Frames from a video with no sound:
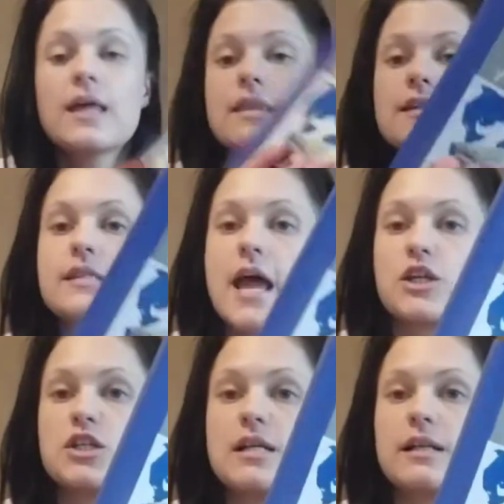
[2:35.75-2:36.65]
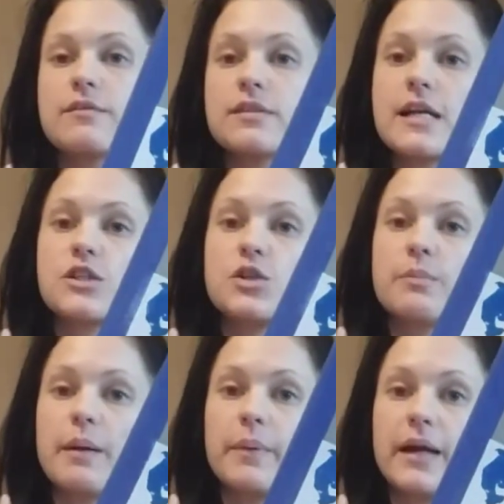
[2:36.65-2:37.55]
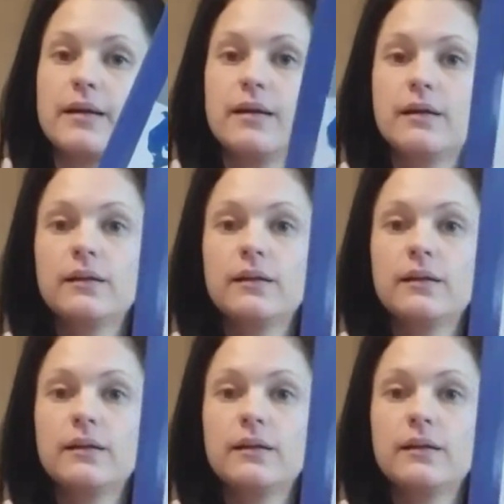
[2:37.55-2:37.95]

This actually lives next to my bed.